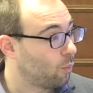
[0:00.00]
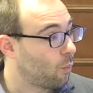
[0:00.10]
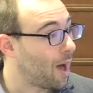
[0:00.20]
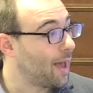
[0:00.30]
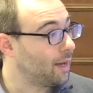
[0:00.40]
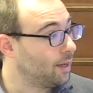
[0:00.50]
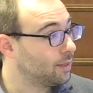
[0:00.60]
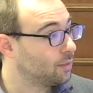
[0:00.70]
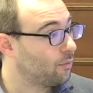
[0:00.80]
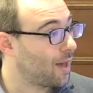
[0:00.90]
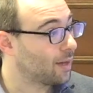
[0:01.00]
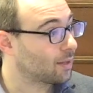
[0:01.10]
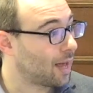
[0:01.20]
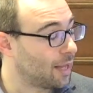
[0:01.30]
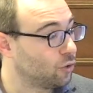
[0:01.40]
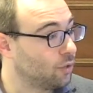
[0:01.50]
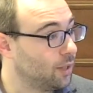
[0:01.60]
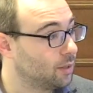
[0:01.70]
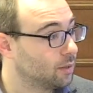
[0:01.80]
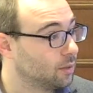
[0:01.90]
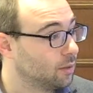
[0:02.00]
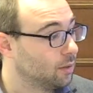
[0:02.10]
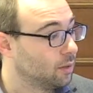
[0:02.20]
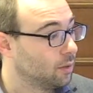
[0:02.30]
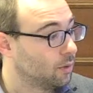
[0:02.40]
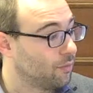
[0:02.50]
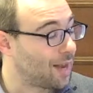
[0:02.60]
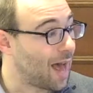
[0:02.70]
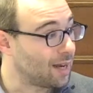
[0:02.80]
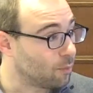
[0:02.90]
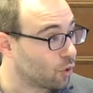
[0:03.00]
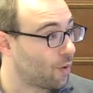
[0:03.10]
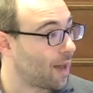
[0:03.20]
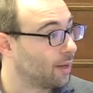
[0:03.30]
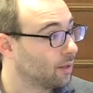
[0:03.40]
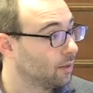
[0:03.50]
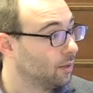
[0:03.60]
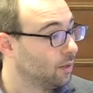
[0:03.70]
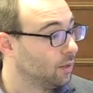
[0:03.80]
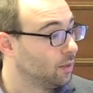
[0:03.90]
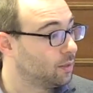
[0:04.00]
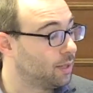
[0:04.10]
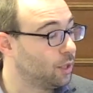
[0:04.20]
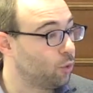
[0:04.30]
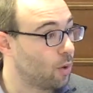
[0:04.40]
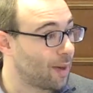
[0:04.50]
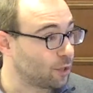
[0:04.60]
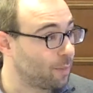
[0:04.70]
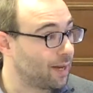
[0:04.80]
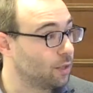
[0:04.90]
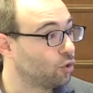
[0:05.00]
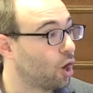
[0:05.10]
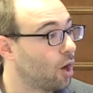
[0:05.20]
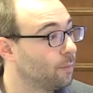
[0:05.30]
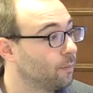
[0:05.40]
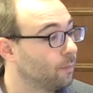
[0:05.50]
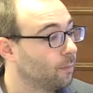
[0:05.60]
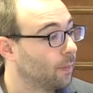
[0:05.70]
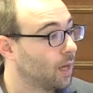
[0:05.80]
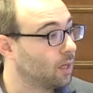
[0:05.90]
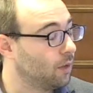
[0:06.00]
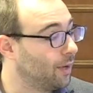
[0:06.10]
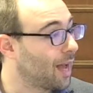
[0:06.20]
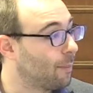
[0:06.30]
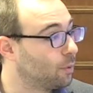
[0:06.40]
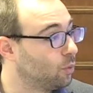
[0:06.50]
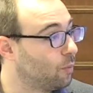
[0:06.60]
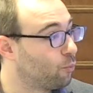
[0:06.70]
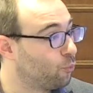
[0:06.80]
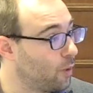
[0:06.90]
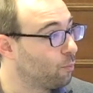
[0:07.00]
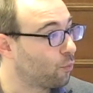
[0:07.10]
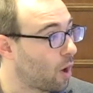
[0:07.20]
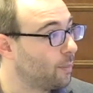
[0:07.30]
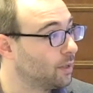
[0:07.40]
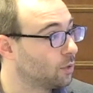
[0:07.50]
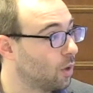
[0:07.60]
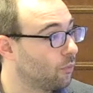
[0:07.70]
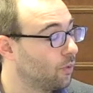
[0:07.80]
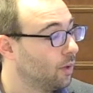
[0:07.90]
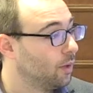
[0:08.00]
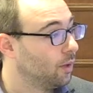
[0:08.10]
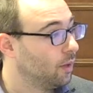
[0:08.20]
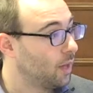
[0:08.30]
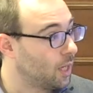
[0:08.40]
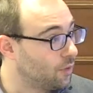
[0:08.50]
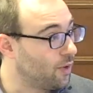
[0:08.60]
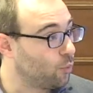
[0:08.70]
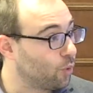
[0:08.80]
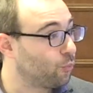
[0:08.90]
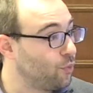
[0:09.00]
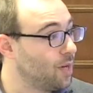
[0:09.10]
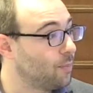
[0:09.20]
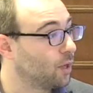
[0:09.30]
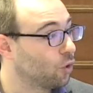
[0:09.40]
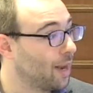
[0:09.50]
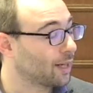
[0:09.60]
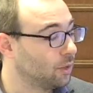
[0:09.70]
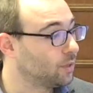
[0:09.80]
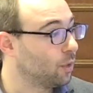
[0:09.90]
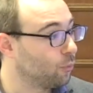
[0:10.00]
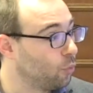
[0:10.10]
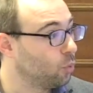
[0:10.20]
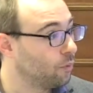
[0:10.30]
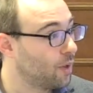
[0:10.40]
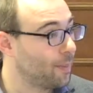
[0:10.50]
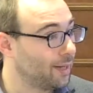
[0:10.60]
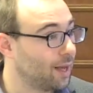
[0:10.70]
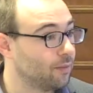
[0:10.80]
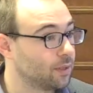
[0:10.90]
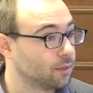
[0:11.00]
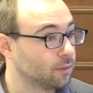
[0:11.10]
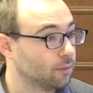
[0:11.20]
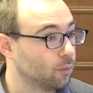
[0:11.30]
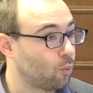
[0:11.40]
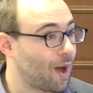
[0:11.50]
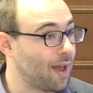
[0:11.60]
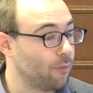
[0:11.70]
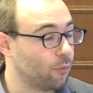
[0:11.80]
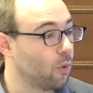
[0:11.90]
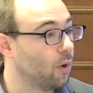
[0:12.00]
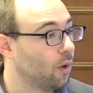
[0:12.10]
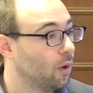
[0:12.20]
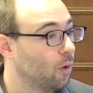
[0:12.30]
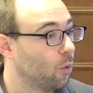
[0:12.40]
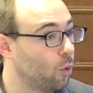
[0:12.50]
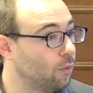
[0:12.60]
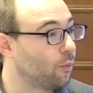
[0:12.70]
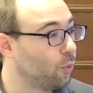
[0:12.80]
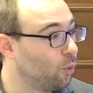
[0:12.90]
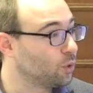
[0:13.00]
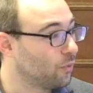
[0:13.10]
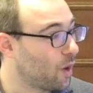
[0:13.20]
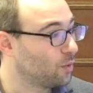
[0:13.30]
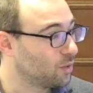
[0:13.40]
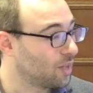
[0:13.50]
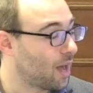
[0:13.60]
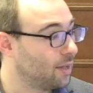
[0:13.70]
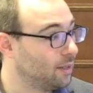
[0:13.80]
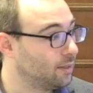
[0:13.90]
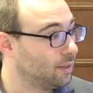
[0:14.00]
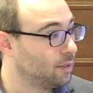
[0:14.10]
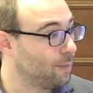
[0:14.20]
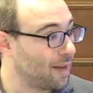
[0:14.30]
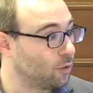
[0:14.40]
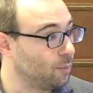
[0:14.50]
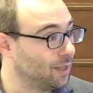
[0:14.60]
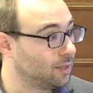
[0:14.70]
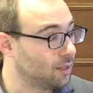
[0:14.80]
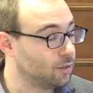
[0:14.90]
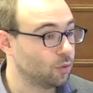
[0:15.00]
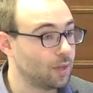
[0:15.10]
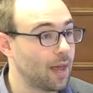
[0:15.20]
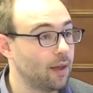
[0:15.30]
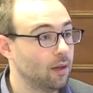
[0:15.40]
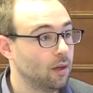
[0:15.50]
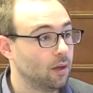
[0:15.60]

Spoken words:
Why it is that countries that are democratic still do a much better job at living up to the twin promise of individual freedom and collective self-rule than many others. Why, for all of the flaws of our societies, it is better to be a citizen today